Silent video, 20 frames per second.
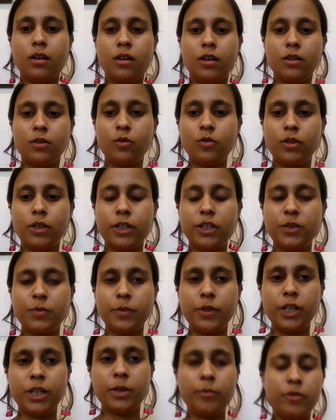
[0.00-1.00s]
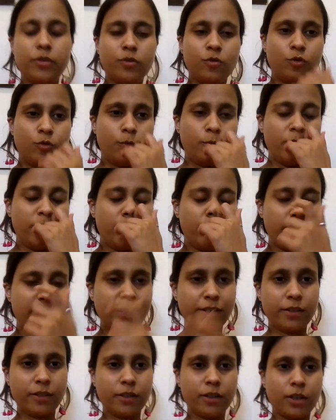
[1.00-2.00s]
Hello guys, my name is Rupal
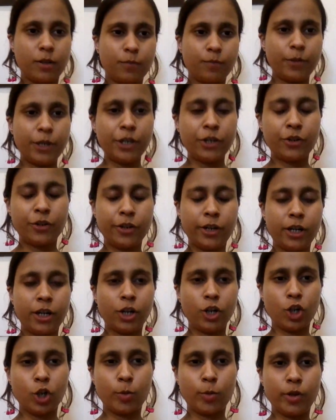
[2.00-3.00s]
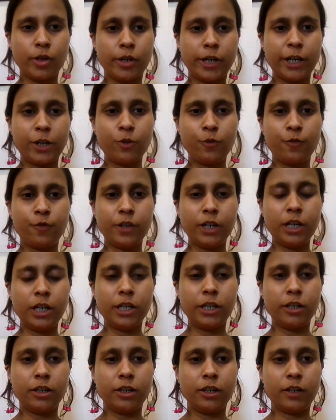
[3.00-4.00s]
from Lexis and Company. Today I'll talk about right to free
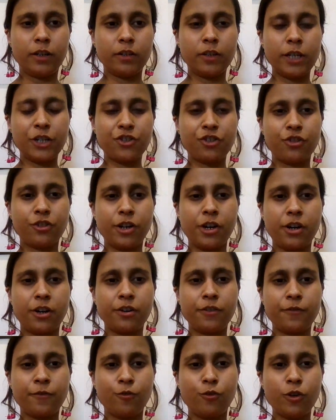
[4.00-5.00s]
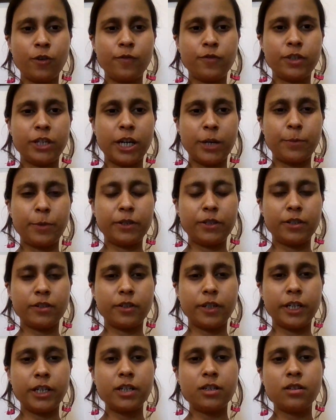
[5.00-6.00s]
legal aid. Section 304 of
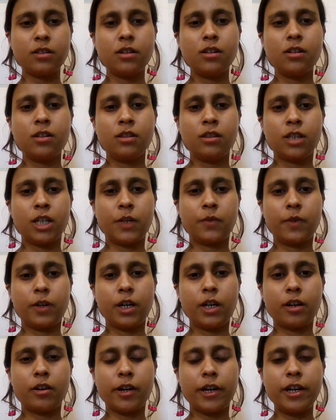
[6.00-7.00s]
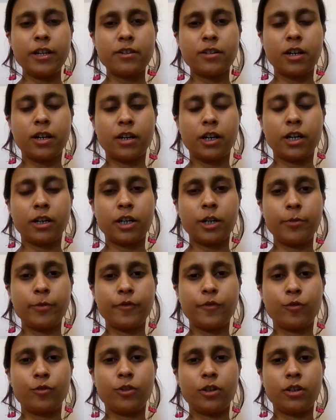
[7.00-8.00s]
CRPC states that when a trial is conducted
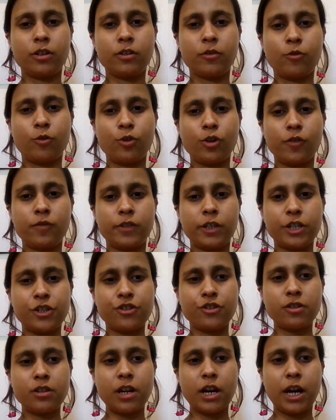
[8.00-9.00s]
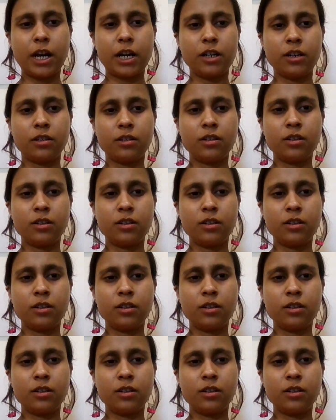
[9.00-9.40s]
before the court of session and